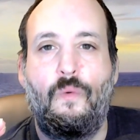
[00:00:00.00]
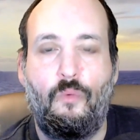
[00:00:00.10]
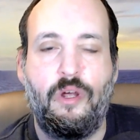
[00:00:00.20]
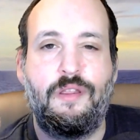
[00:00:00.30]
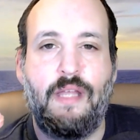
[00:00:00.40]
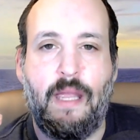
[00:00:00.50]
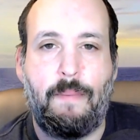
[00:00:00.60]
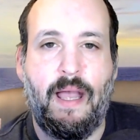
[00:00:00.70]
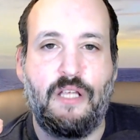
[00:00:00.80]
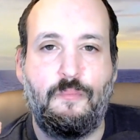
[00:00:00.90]
with a
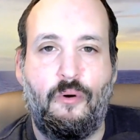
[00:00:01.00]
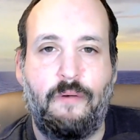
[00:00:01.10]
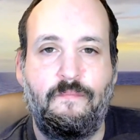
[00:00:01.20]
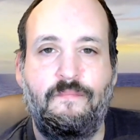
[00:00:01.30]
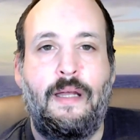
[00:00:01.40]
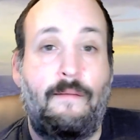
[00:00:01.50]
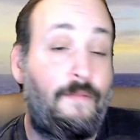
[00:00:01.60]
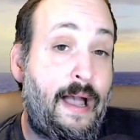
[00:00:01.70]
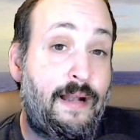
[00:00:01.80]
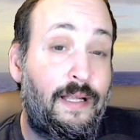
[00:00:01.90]
passport. And
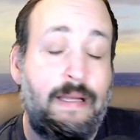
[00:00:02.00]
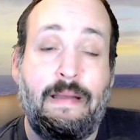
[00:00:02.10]
finally,